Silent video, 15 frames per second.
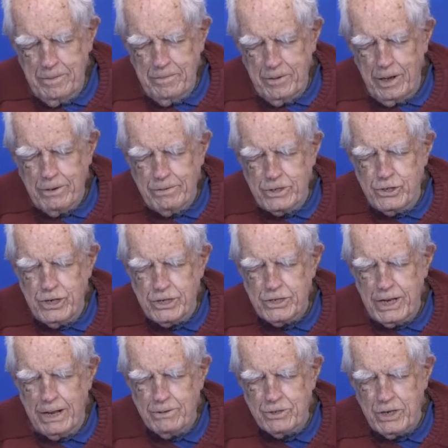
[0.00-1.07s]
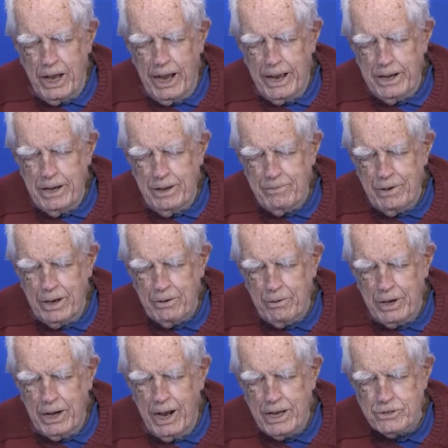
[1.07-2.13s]
countries just outside of Hungary
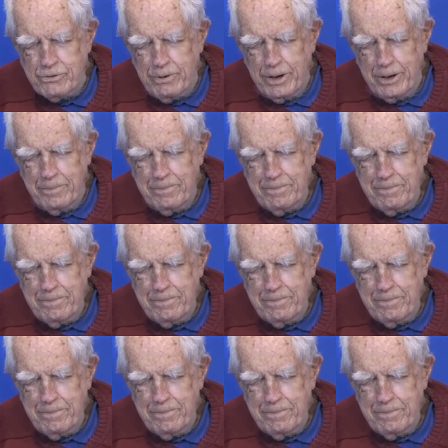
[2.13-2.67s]
and Austria